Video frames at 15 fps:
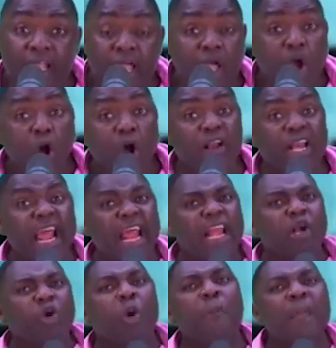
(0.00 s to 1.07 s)
the
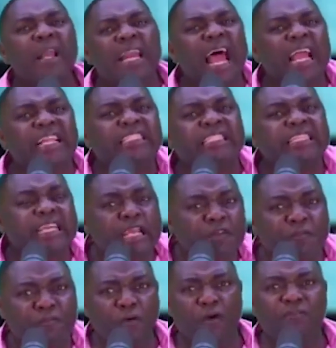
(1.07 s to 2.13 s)

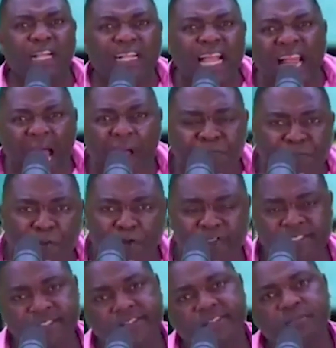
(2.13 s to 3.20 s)
commander-in-chief of the Ghana Armed
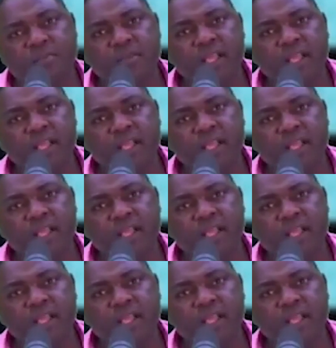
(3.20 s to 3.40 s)
Forces,